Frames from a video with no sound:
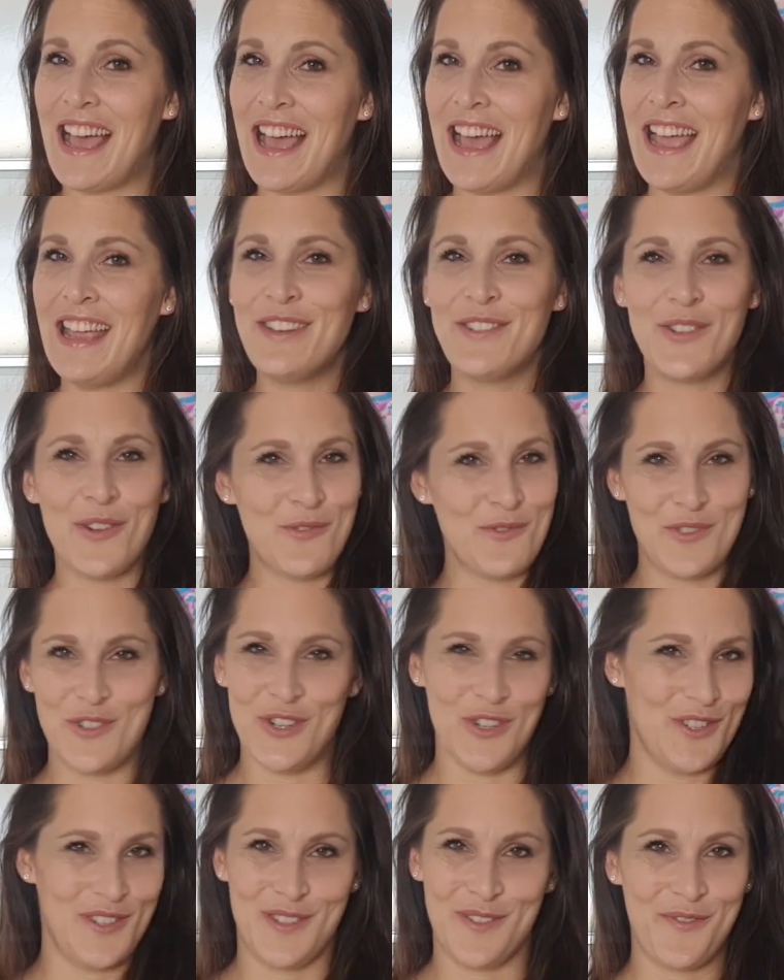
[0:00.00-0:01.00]
I don't
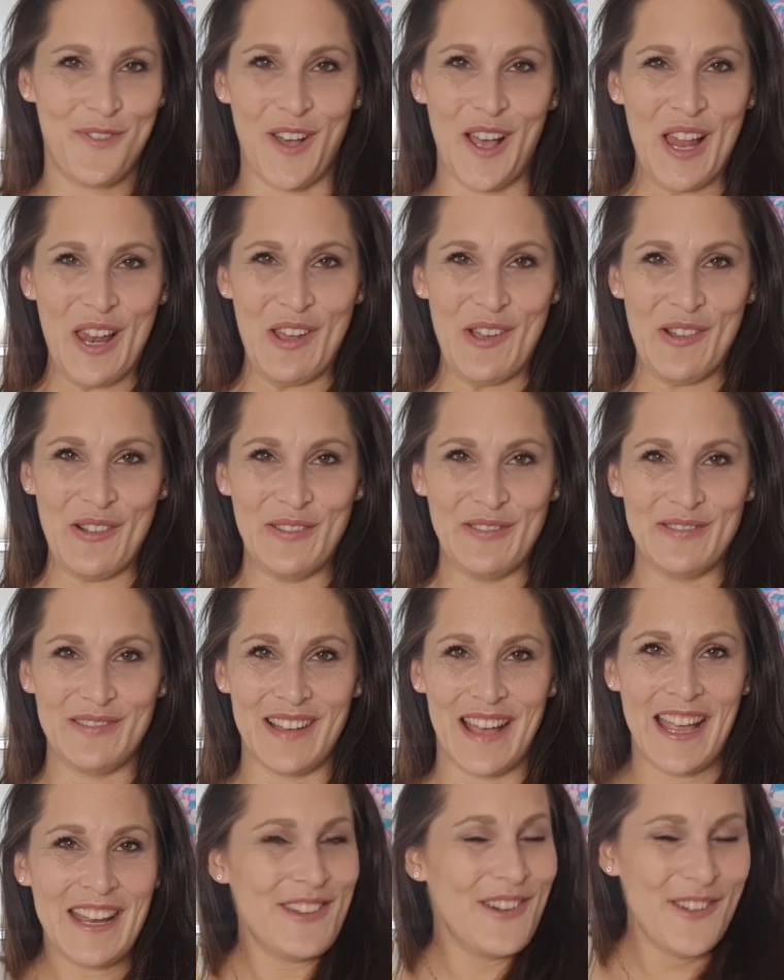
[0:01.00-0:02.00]
just follow.
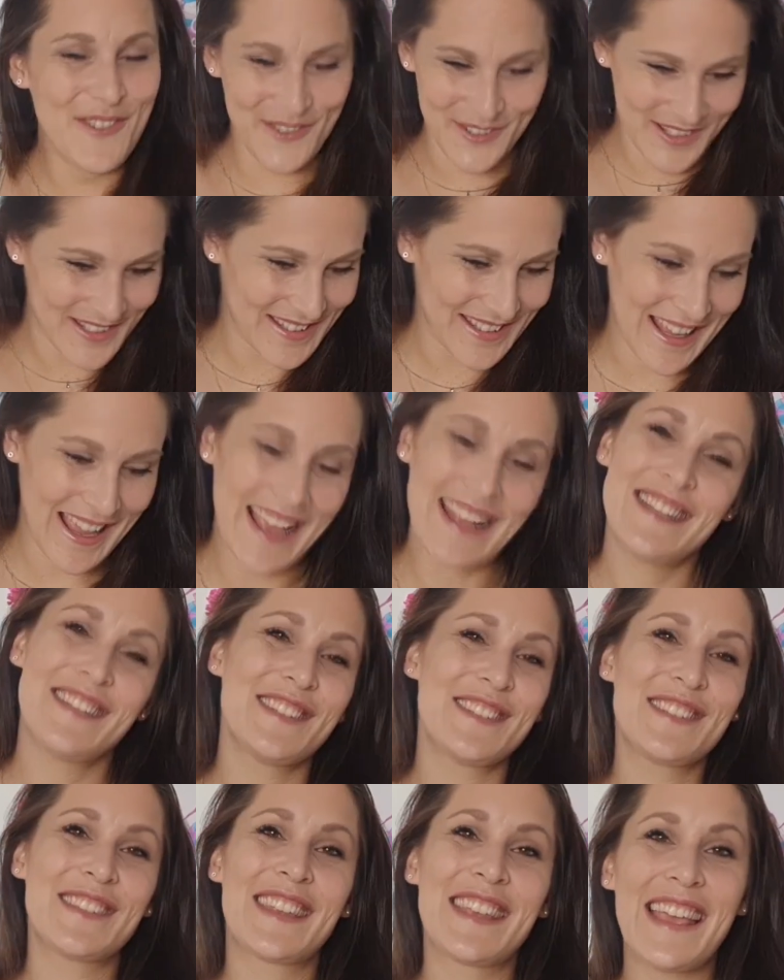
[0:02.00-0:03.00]
I
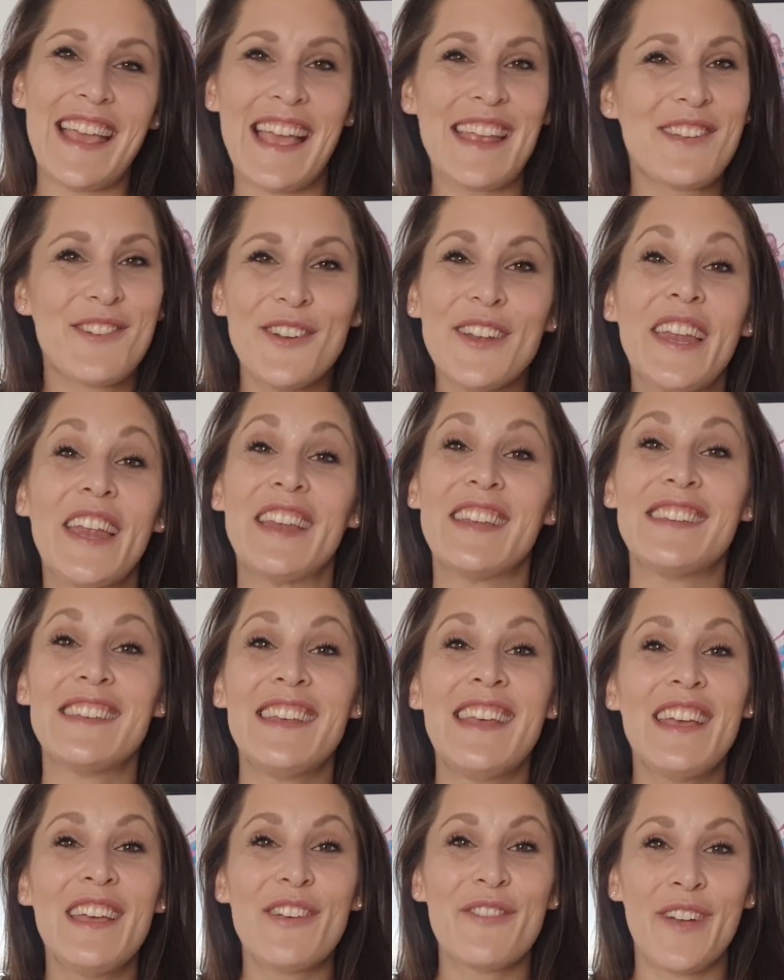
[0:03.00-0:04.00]
couldn't,
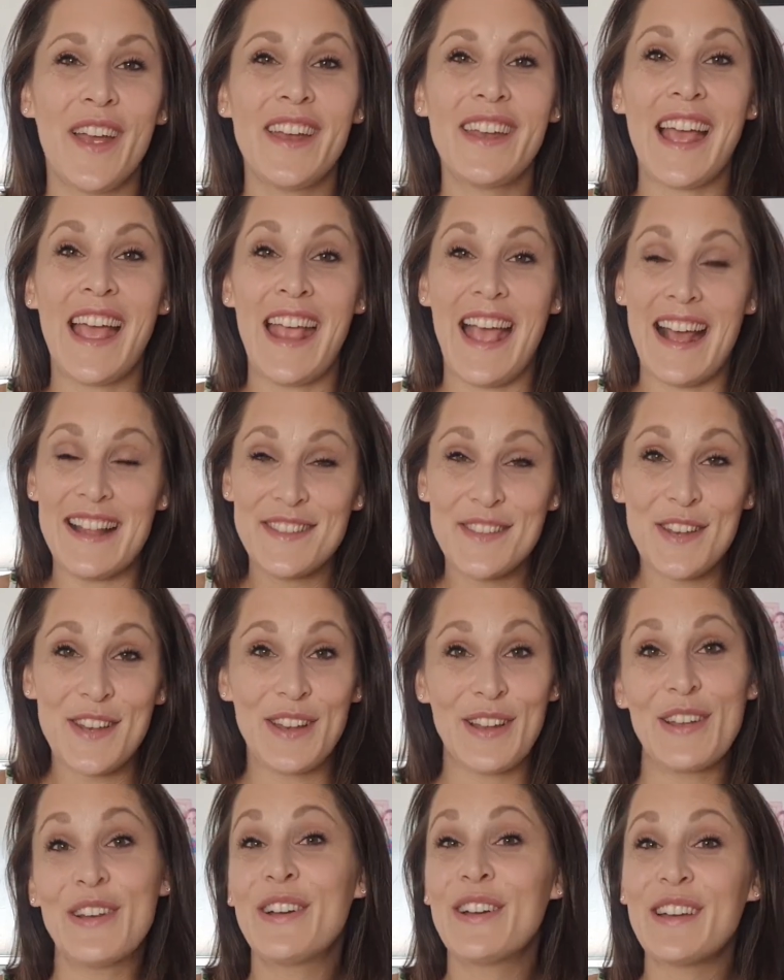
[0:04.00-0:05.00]
right? I had to
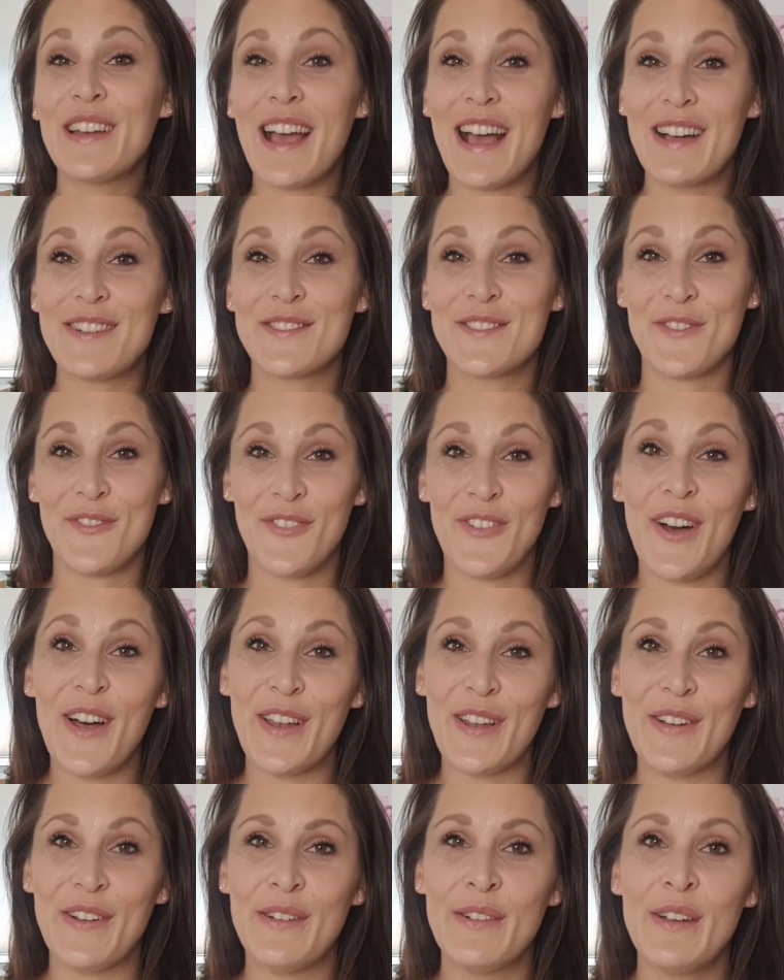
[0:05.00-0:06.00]
learn how to
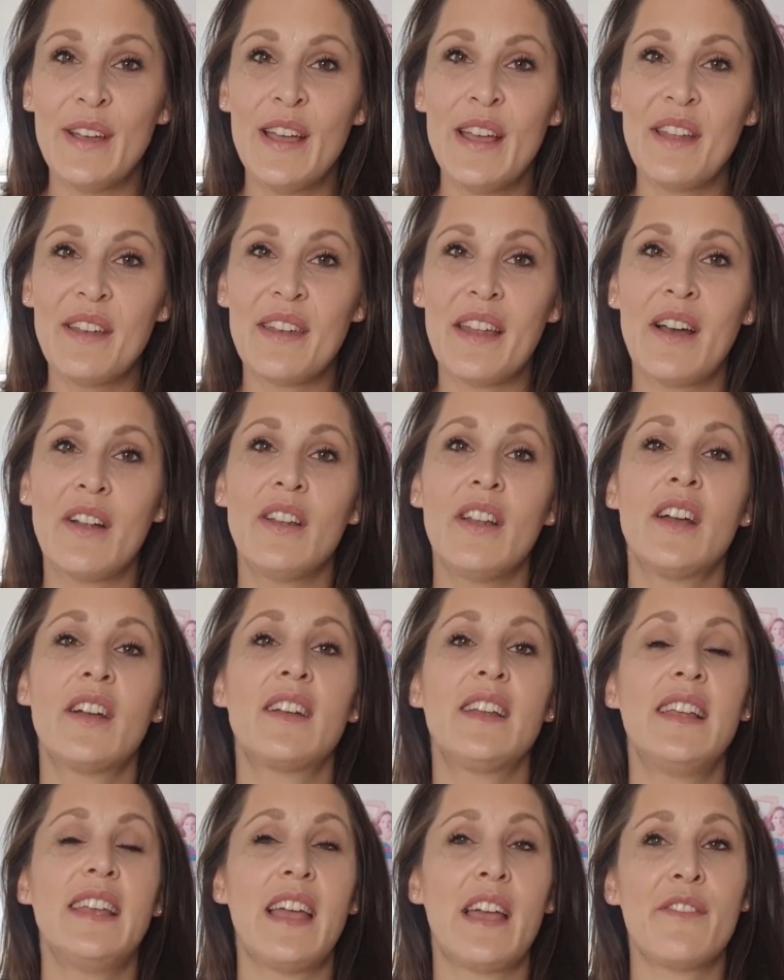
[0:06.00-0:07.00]
follow. Now,
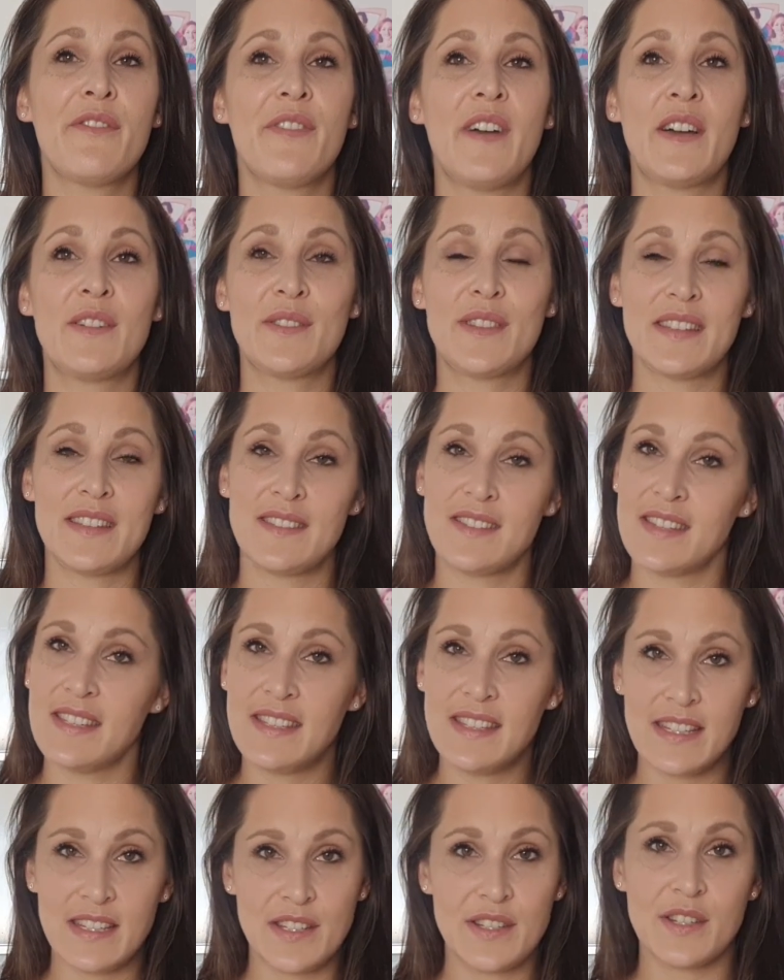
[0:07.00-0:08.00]
luckily, I found this in
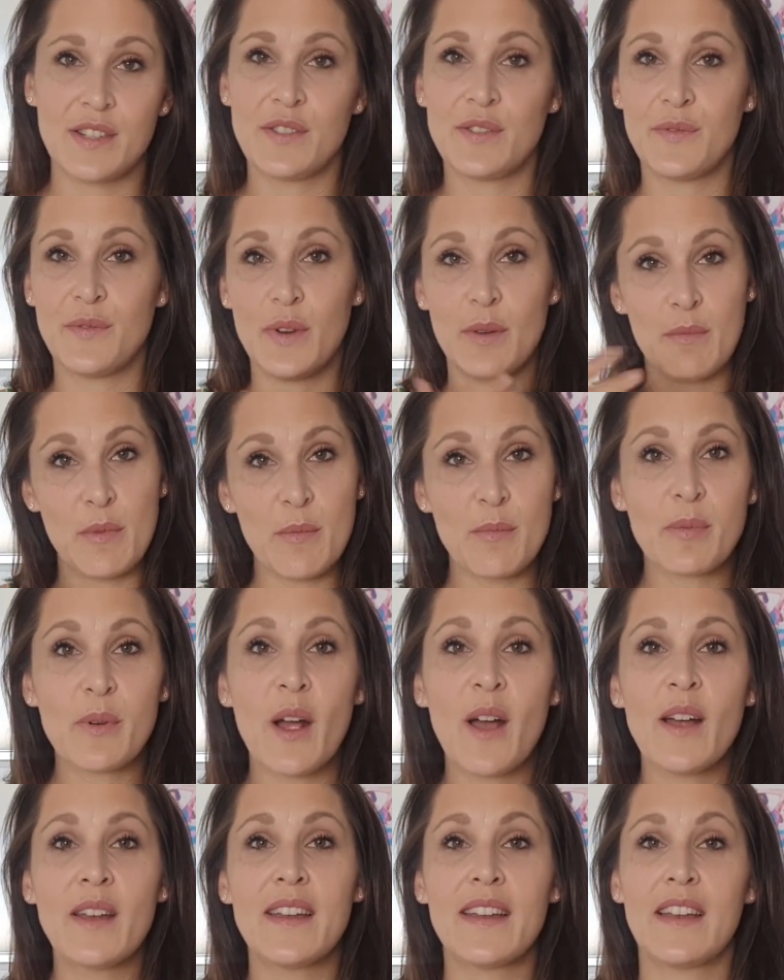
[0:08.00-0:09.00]
teachers from
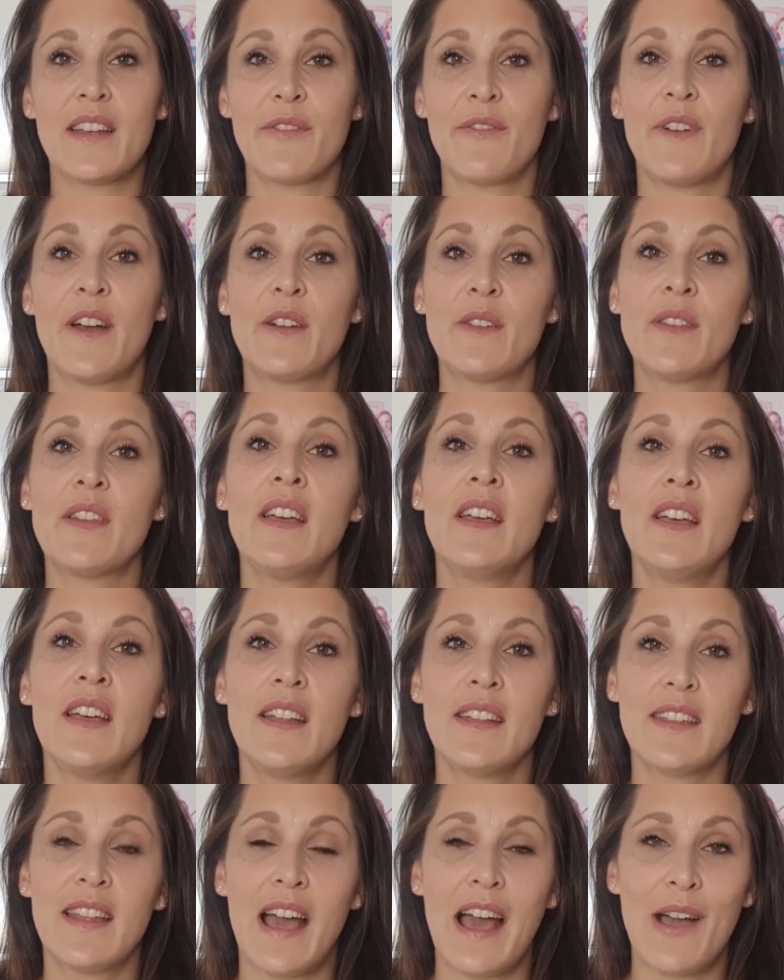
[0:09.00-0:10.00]
abroad, and I found
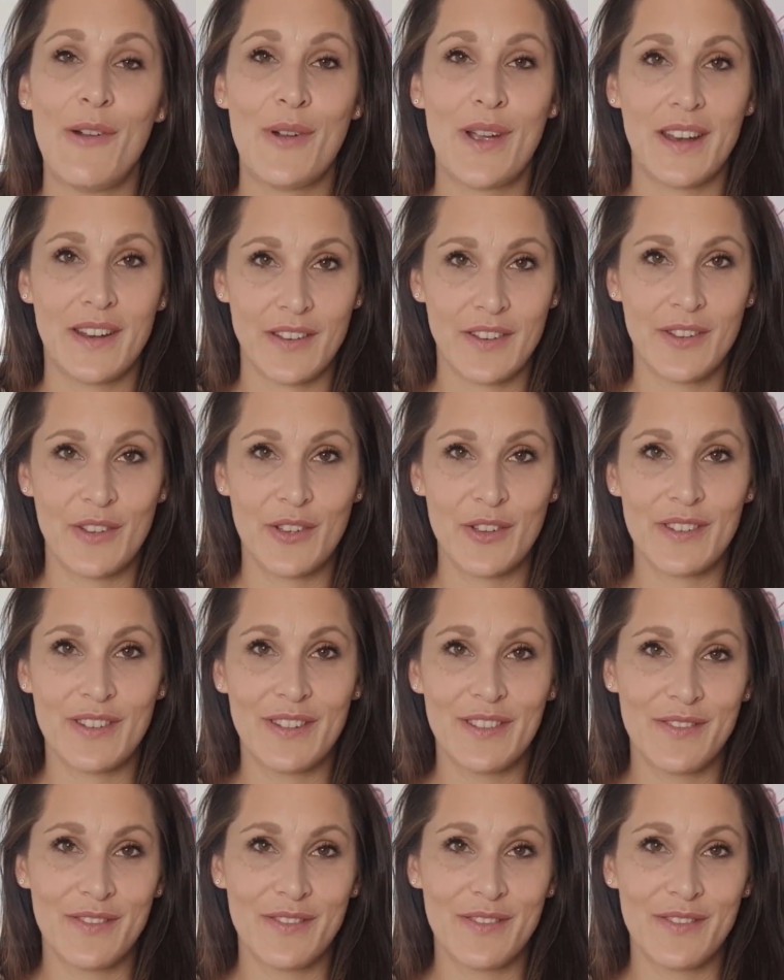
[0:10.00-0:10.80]
how I could